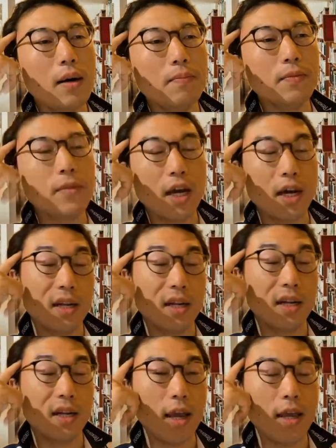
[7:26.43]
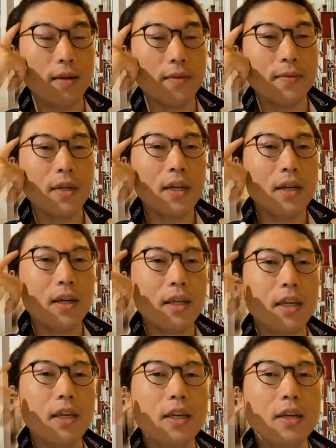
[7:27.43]
the other day.
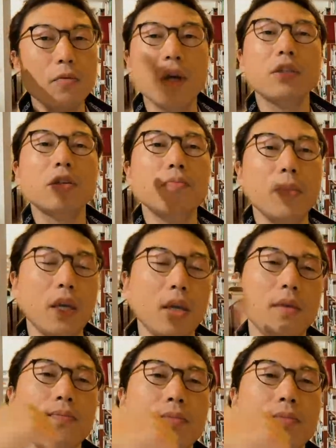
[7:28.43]
He questioned me.